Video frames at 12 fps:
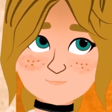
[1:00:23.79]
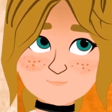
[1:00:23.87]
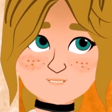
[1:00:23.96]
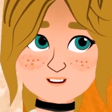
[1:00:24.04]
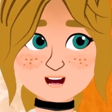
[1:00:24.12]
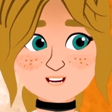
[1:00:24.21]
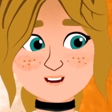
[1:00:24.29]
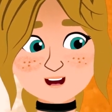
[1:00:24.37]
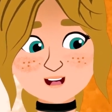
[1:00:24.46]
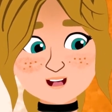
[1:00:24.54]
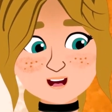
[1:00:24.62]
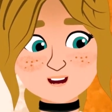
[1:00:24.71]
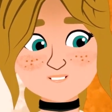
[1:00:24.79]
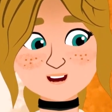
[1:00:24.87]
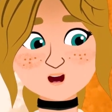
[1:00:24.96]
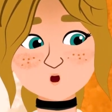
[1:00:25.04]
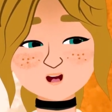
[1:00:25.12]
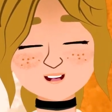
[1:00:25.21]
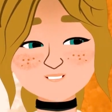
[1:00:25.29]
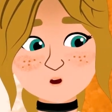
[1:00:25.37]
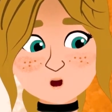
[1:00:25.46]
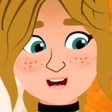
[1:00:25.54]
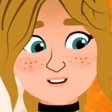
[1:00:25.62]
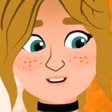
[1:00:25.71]
I made up my mind to prove or
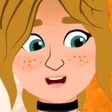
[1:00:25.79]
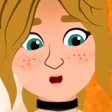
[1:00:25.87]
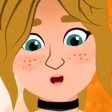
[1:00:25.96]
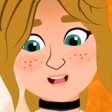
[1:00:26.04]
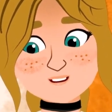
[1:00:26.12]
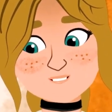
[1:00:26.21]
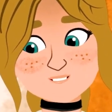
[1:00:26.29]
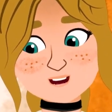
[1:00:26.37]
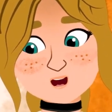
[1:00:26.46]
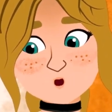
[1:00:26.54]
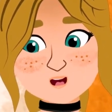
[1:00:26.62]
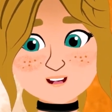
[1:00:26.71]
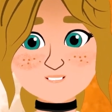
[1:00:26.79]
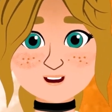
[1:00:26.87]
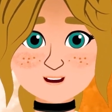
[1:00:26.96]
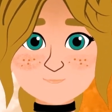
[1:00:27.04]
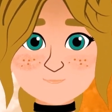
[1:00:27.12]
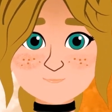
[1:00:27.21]
disprove it once and for all.